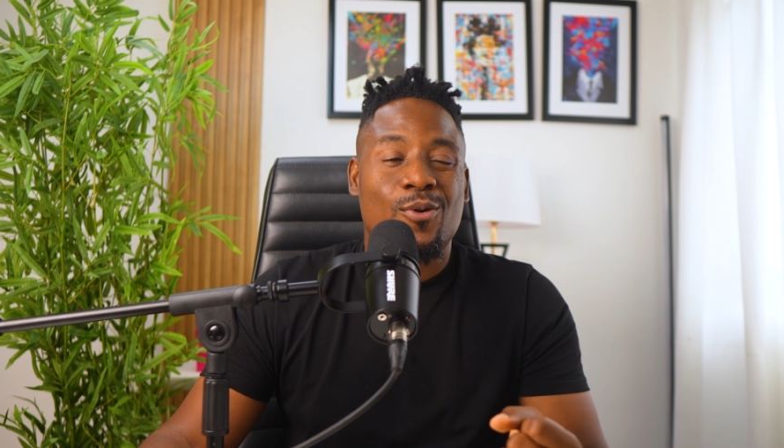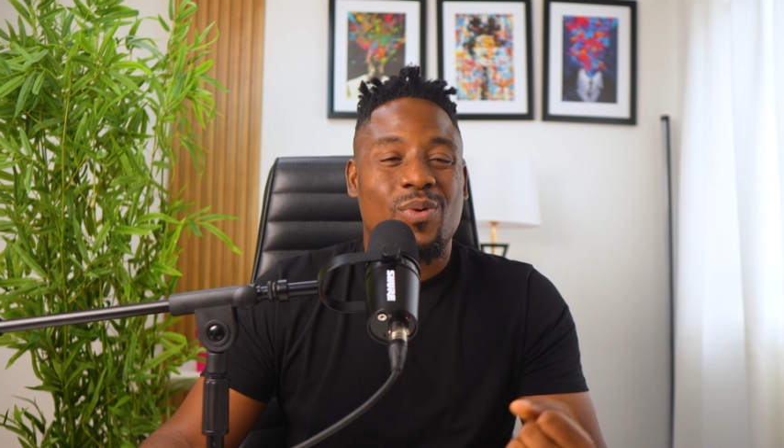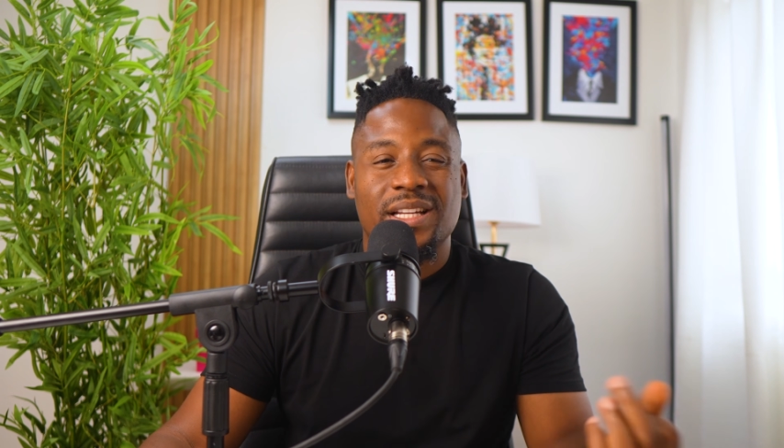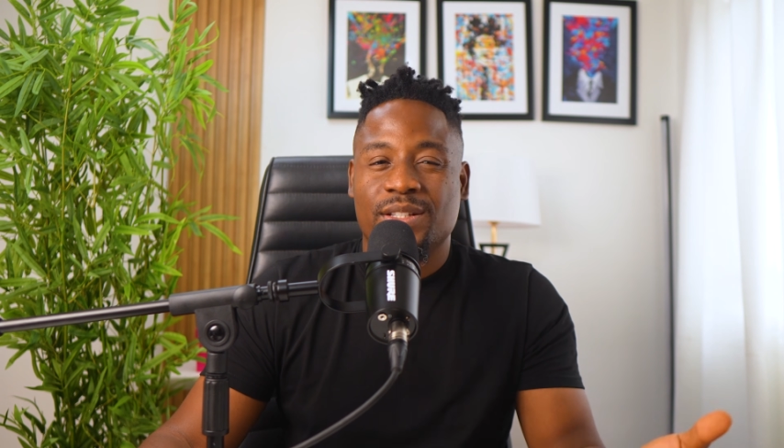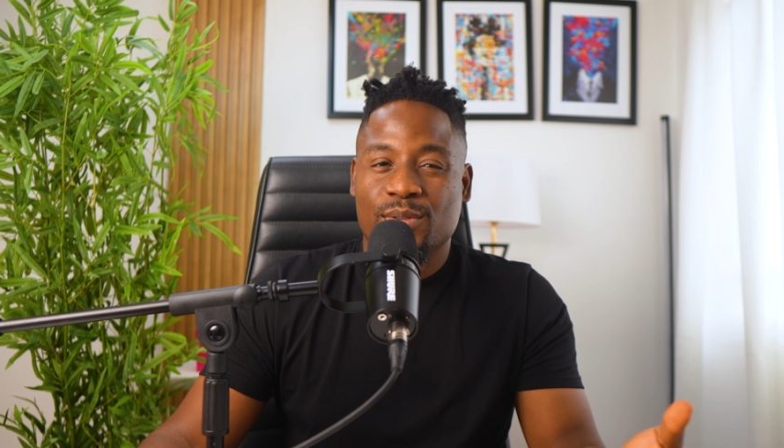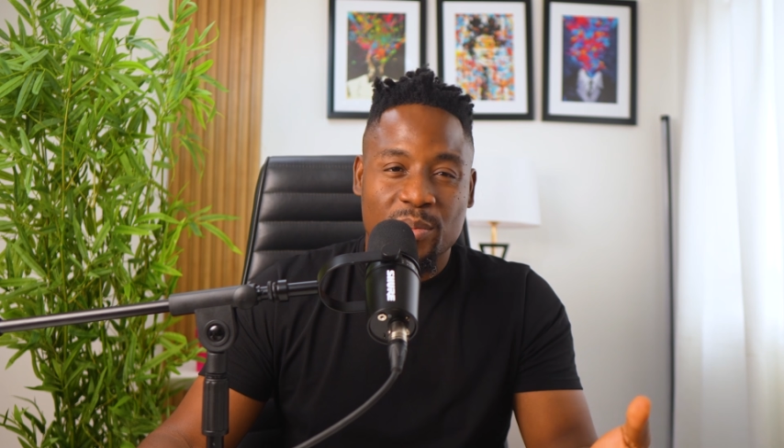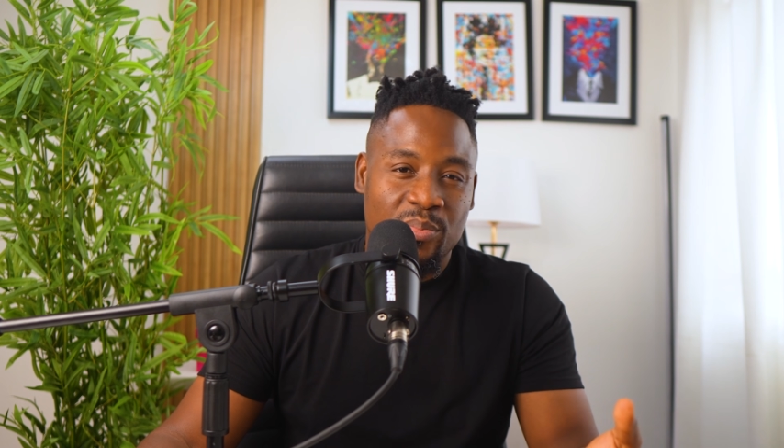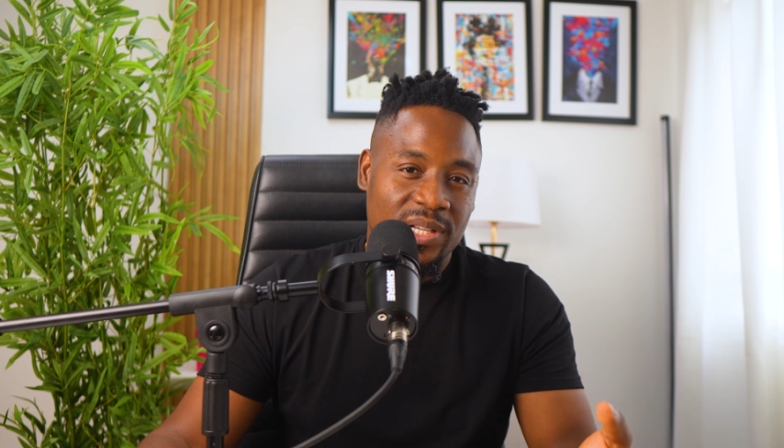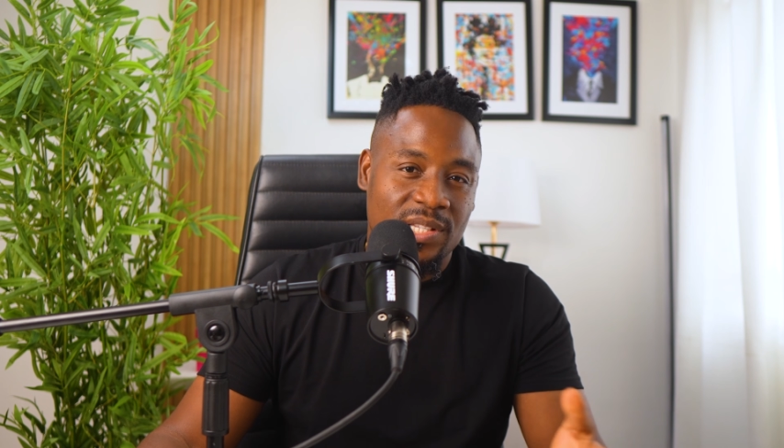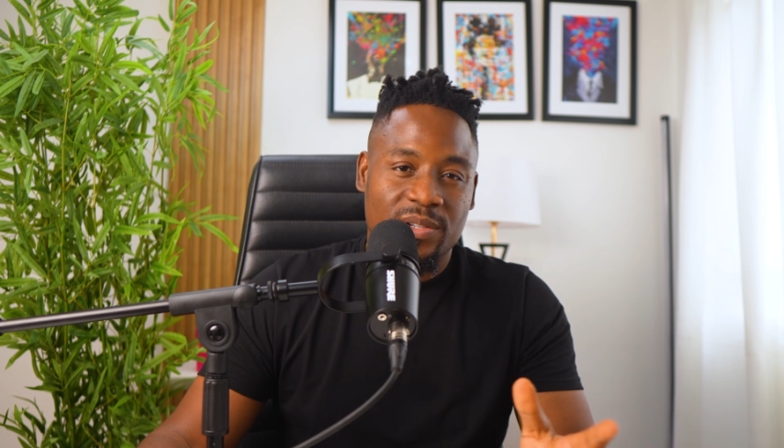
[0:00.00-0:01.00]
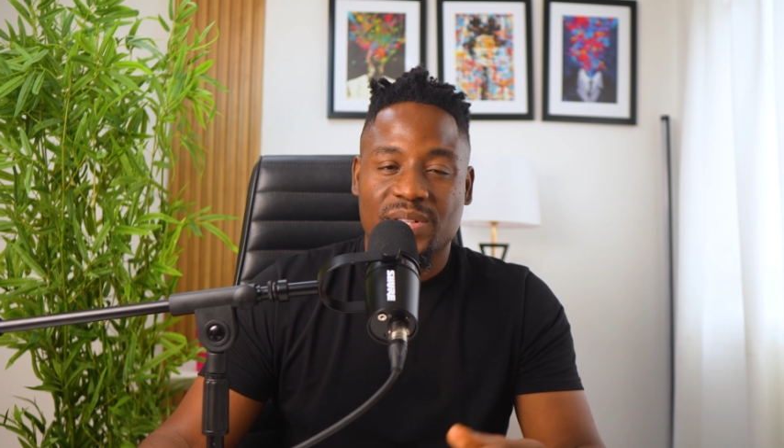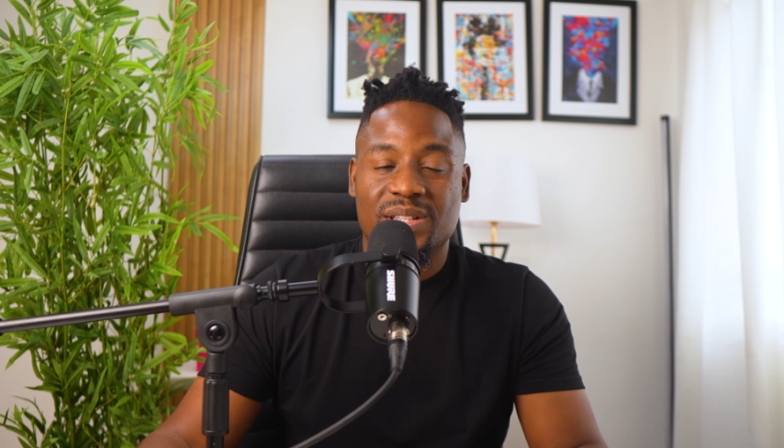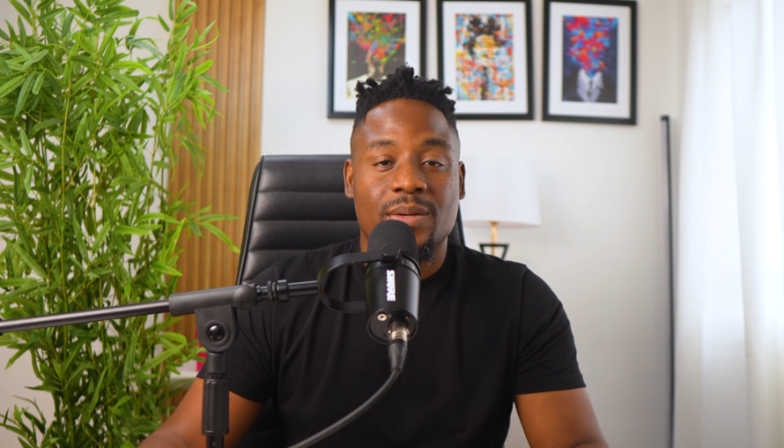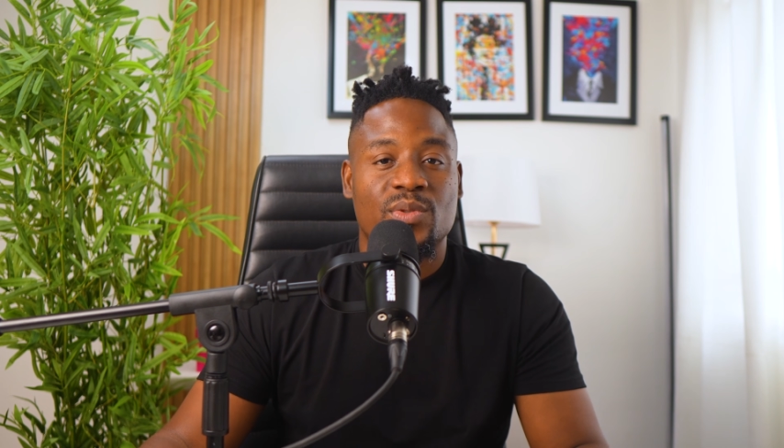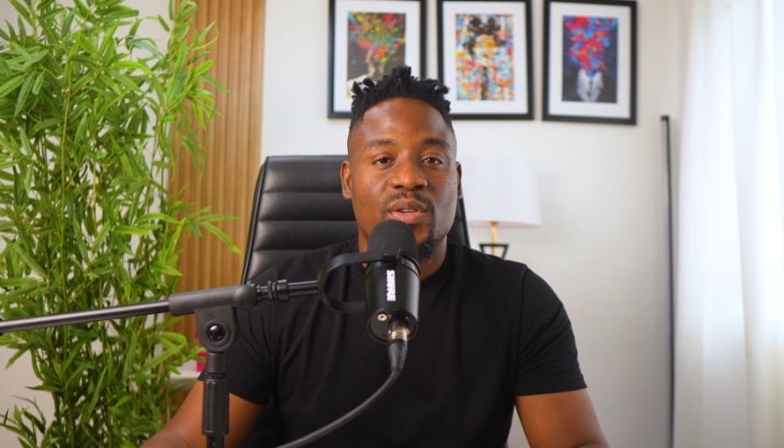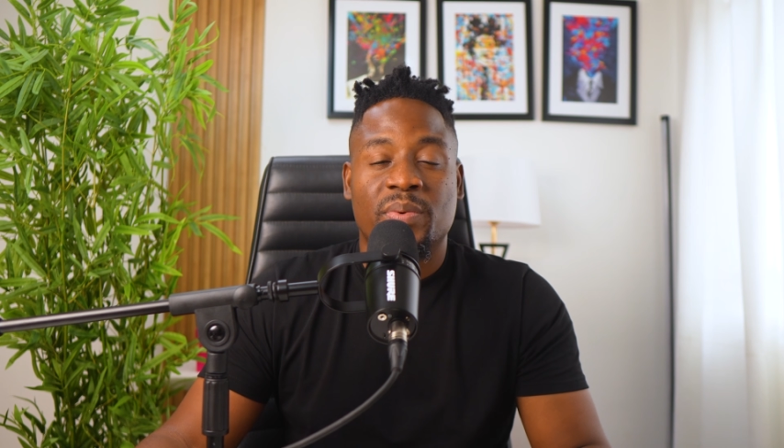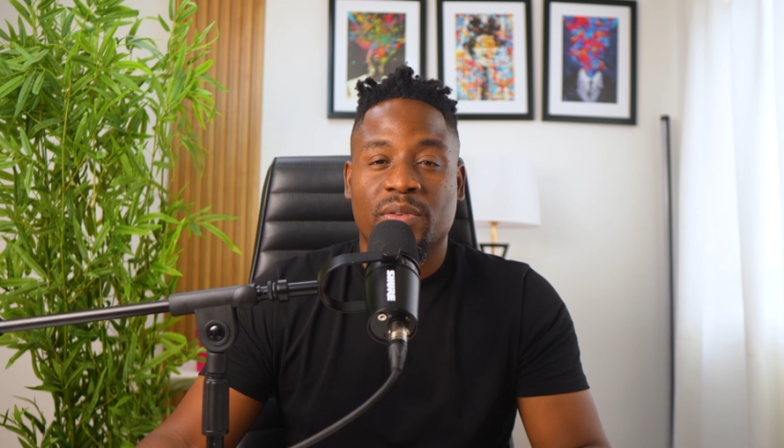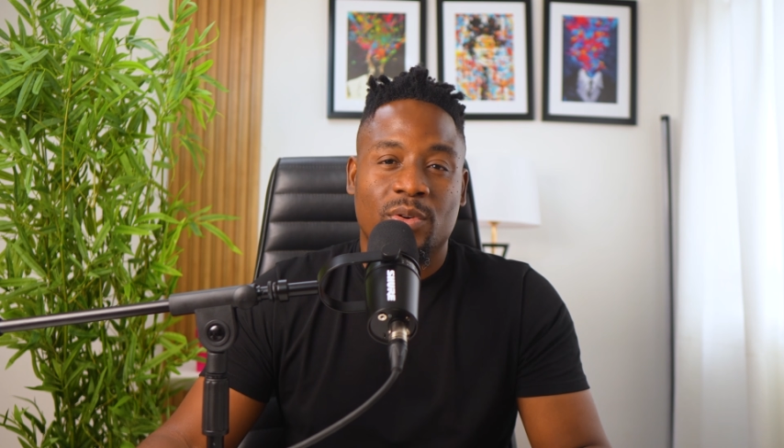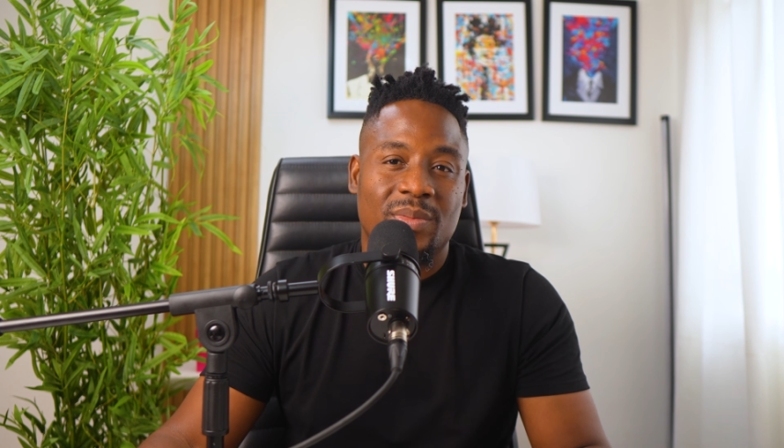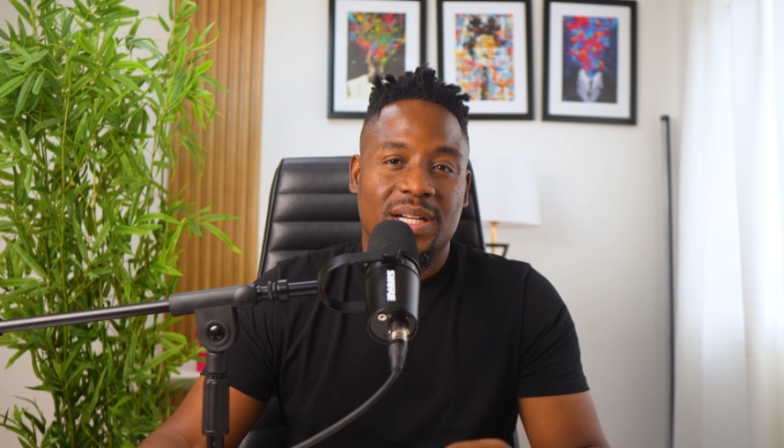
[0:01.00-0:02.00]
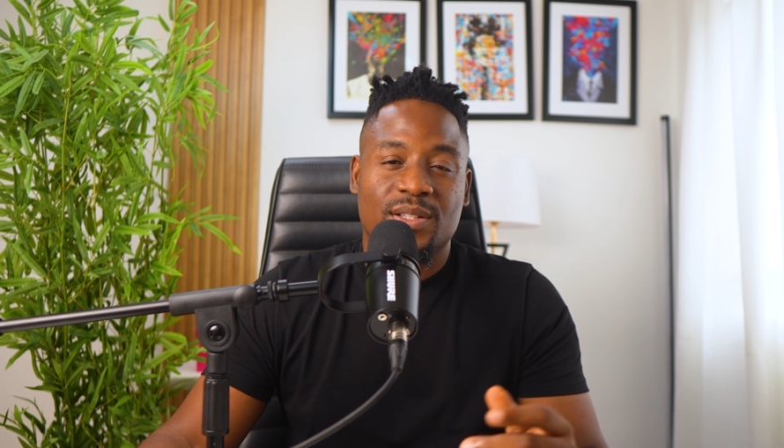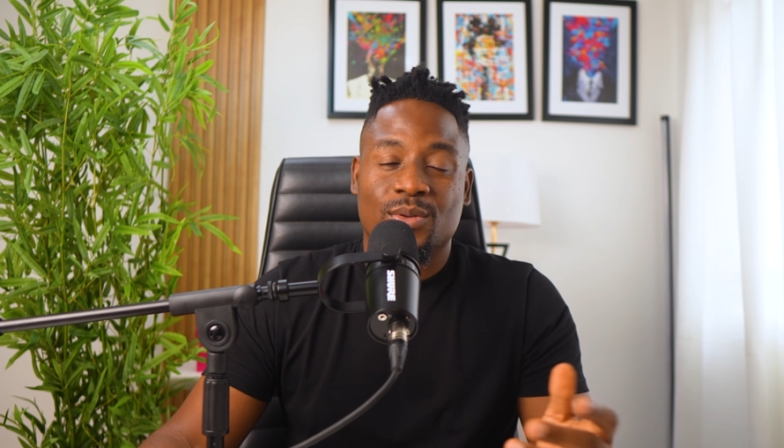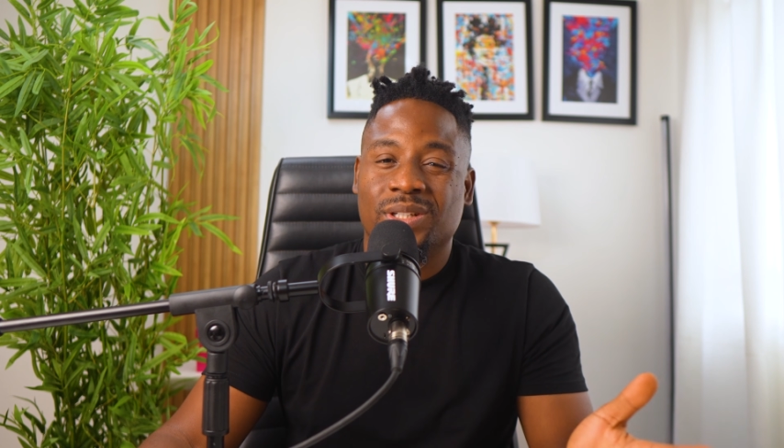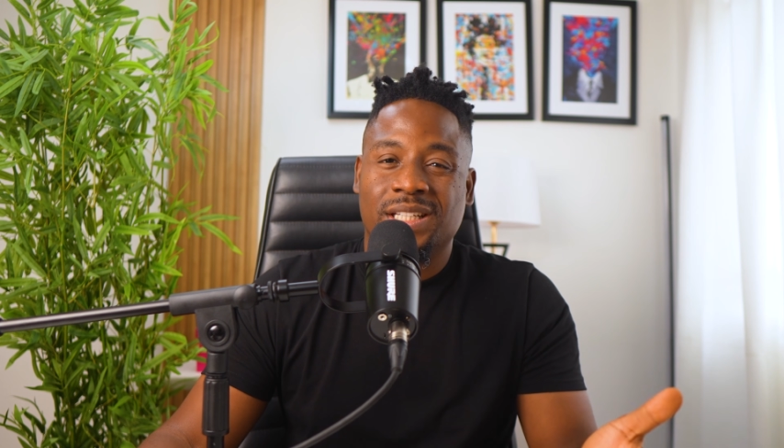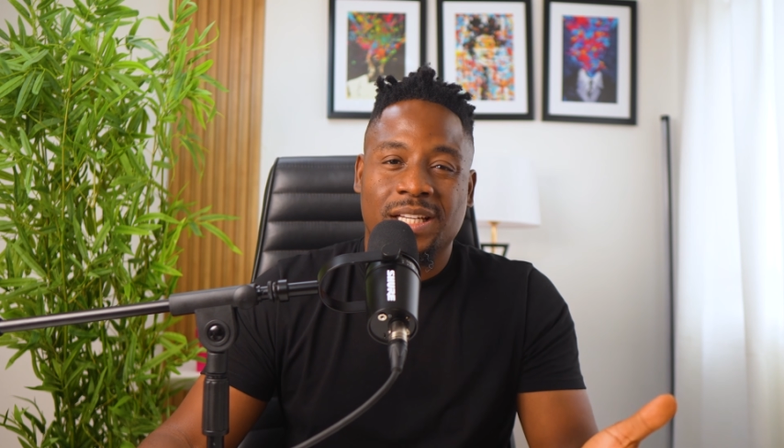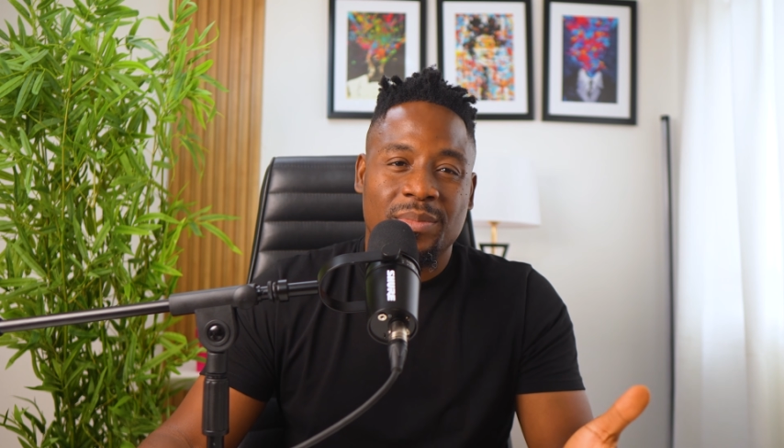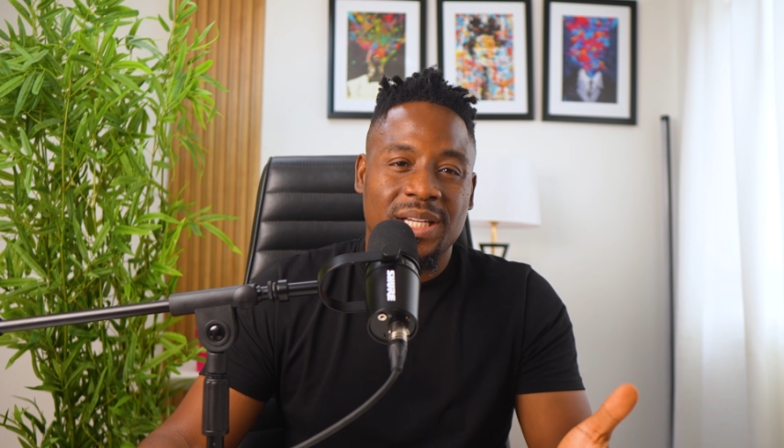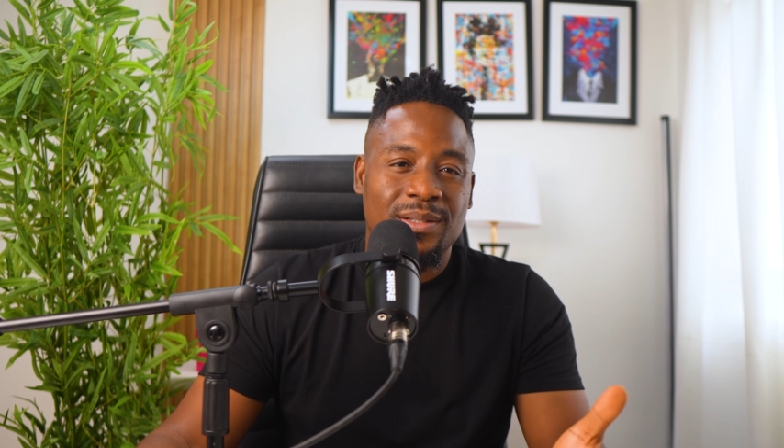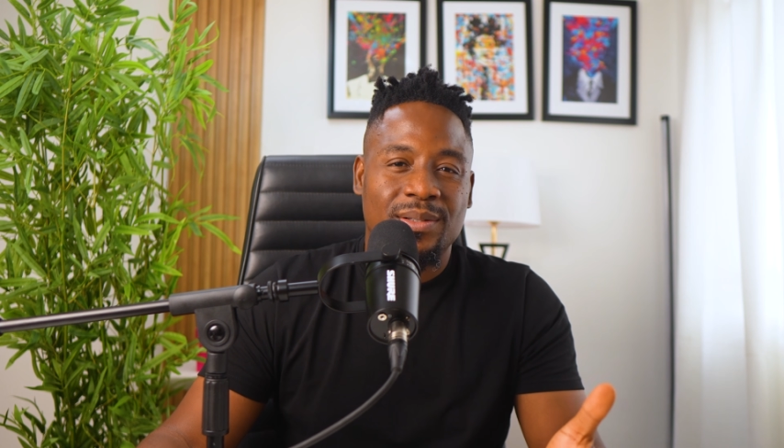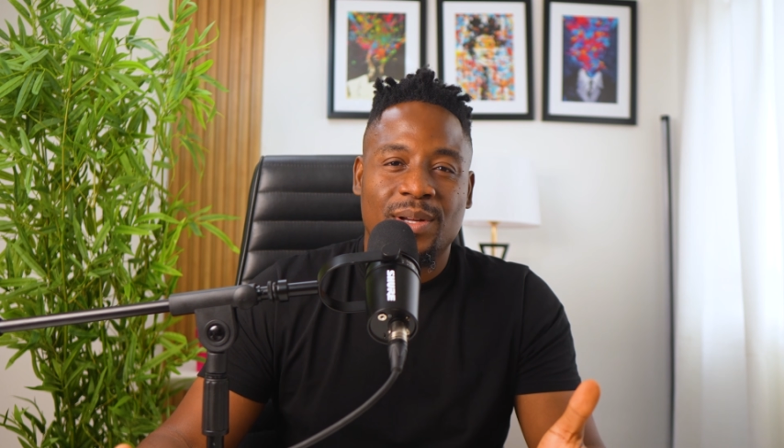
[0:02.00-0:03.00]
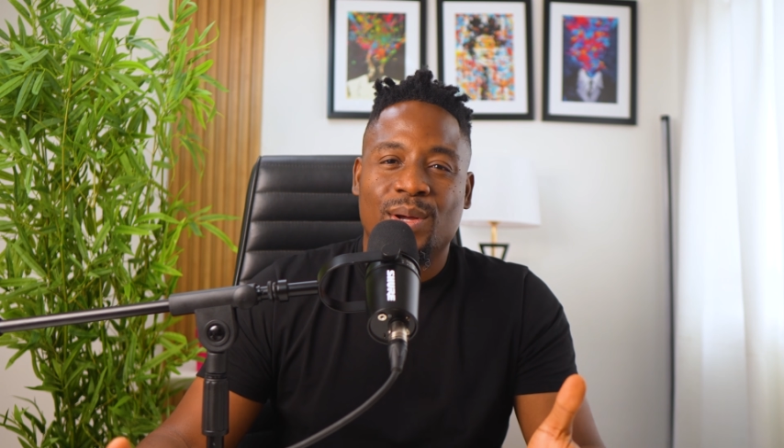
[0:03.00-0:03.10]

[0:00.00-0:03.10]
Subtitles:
While it's not impressive in terms of performance or gaming,